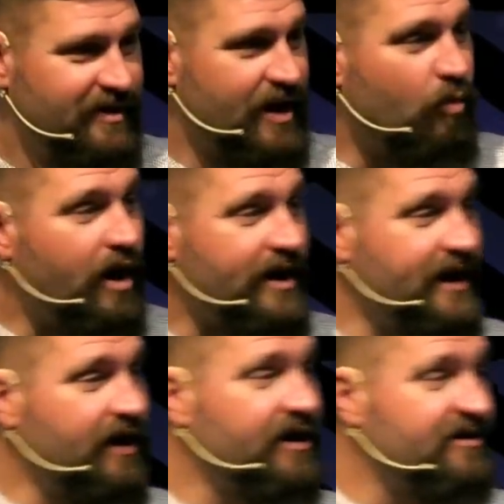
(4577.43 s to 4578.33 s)
And what
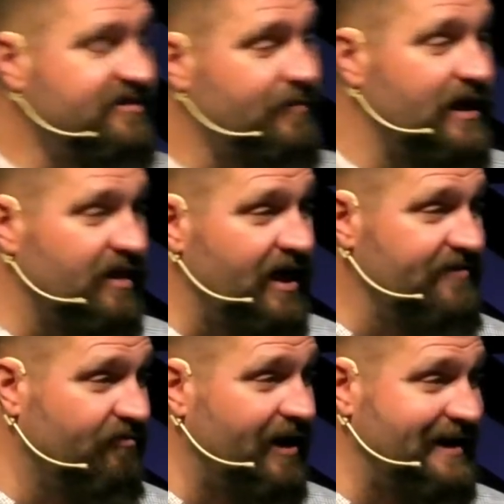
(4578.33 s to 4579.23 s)
areas in my
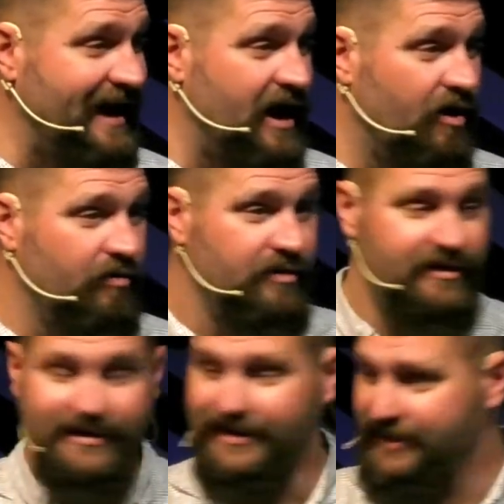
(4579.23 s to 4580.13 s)
life right now
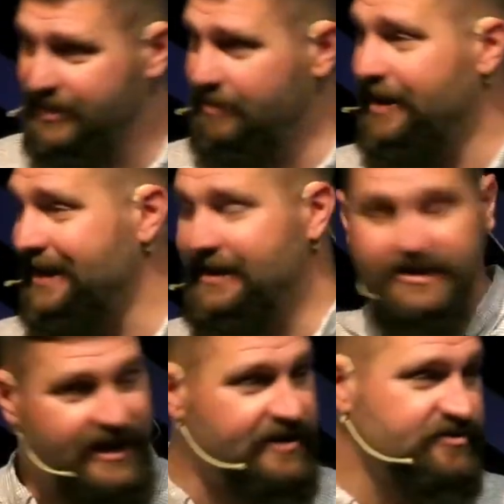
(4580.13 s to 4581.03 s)
am I in
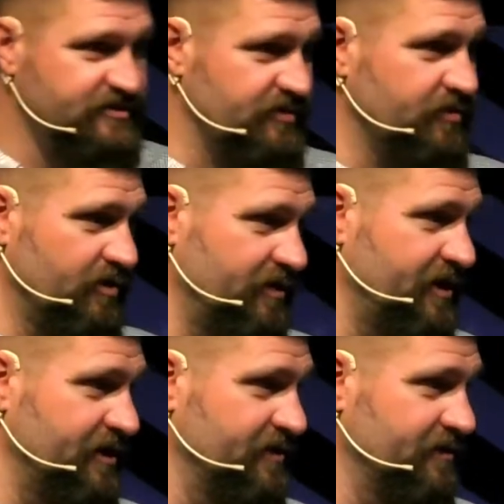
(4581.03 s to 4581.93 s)
a danger zone
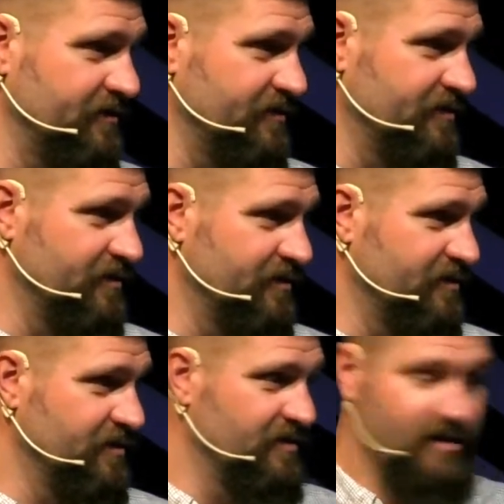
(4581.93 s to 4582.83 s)
already?
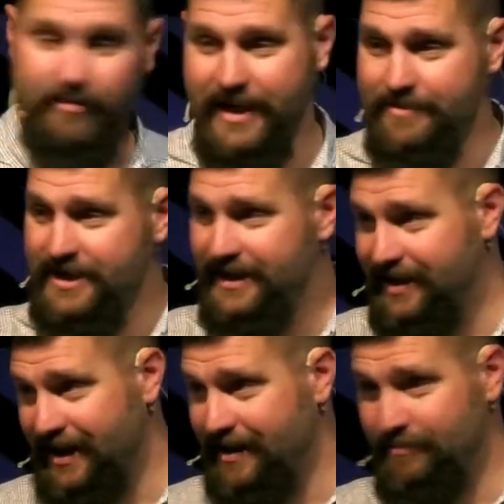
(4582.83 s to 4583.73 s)
Or
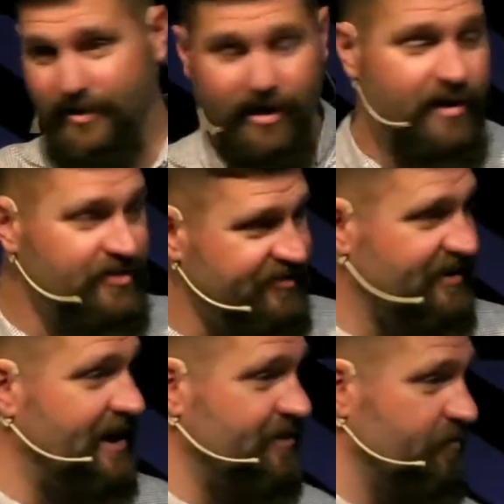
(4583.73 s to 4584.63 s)
maybe I'm on the
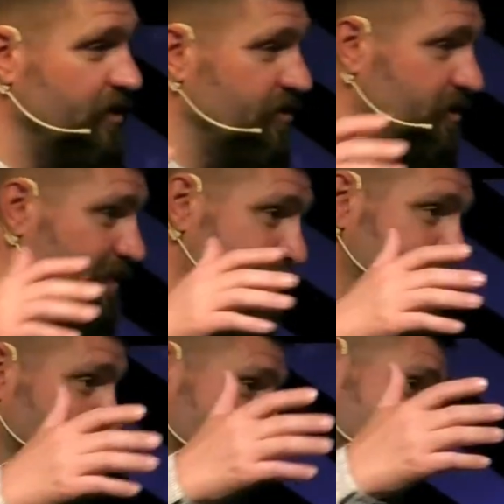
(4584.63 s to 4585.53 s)
side of the road, or
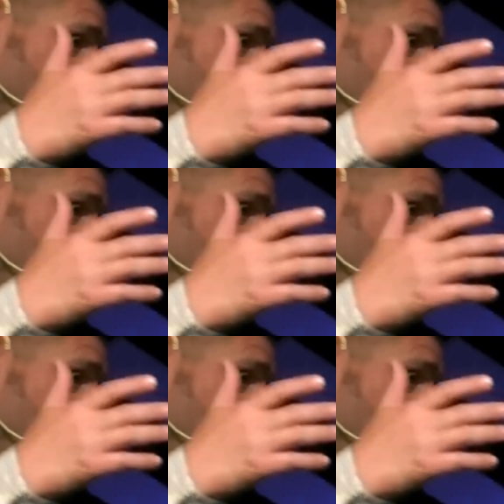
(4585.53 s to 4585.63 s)
maybe even